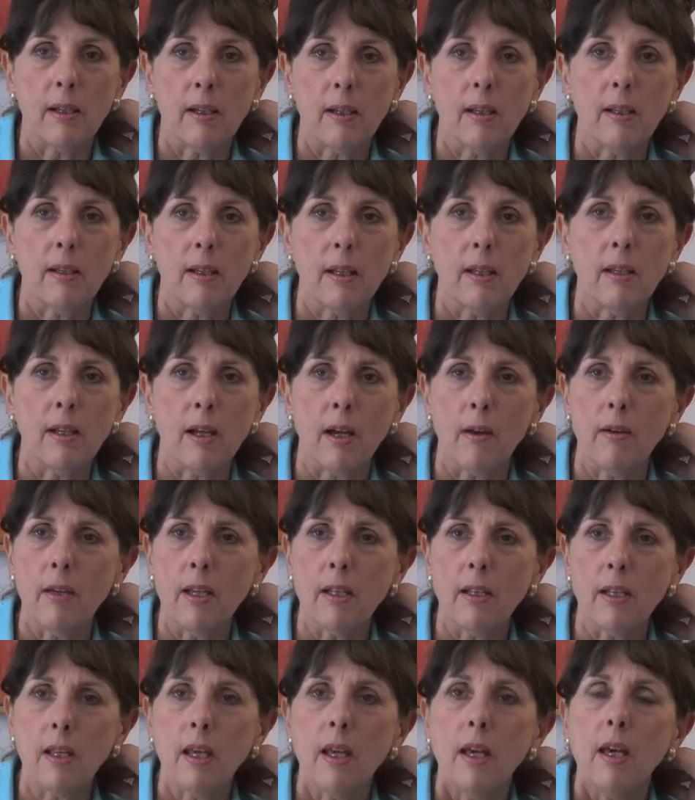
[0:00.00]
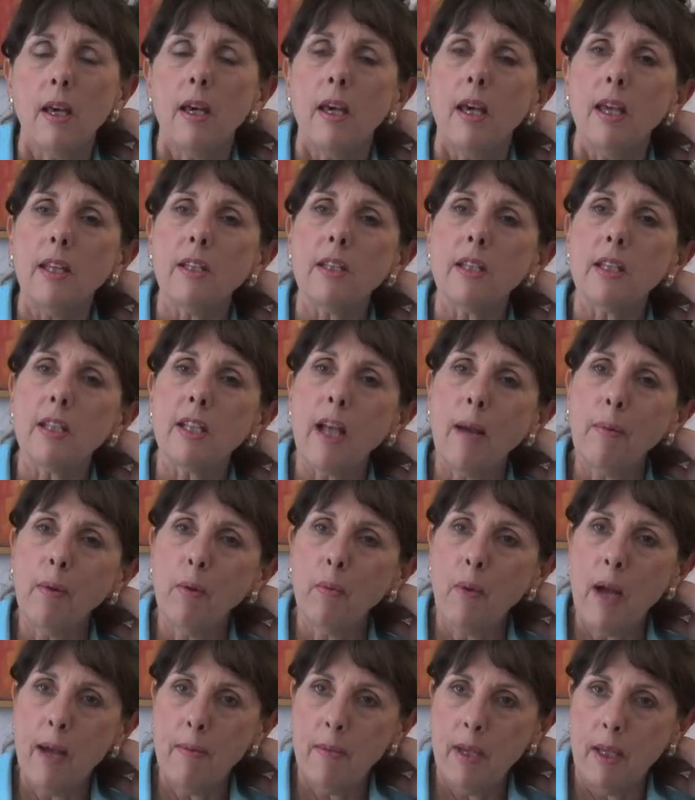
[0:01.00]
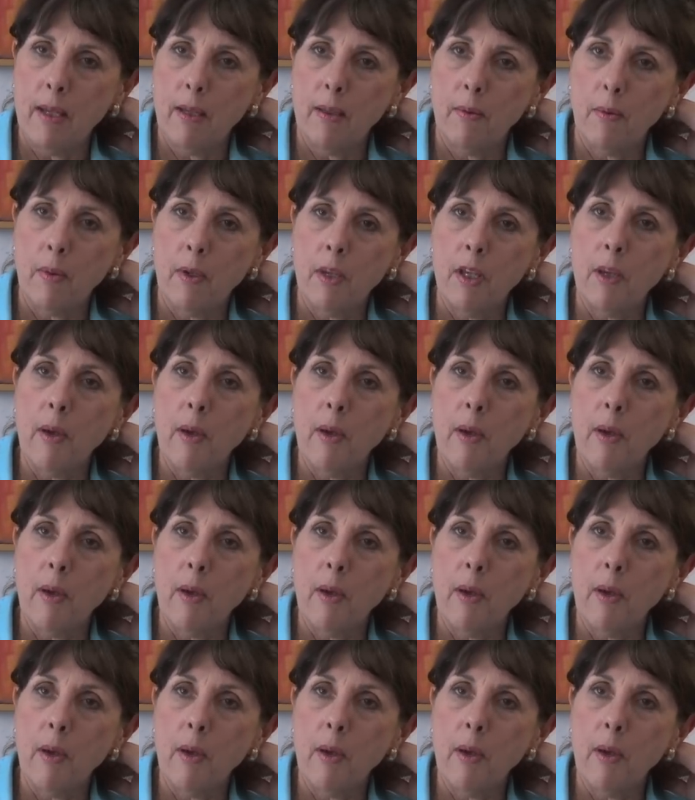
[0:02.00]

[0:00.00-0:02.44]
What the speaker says: it's the double whammy.